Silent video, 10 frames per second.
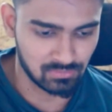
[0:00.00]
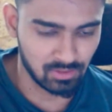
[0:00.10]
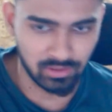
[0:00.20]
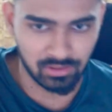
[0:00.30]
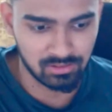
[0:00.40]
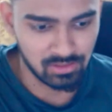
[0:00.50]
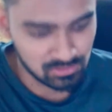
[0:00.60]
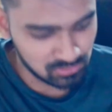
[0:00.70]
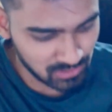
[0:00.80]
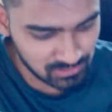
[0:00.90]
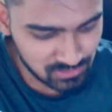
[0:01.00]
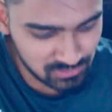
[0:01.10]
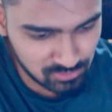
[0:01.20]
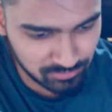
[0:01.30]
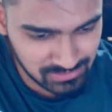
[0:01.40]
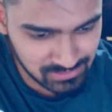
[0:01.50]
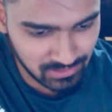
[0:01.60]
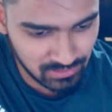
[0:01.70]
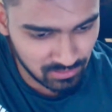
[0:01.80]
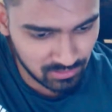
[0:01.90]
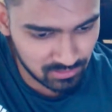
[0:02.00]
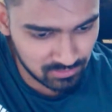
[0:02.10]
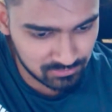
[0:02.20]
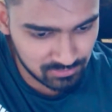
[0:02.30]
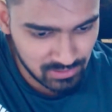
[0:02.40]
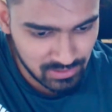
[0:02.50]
Okay, so that's it. So basically a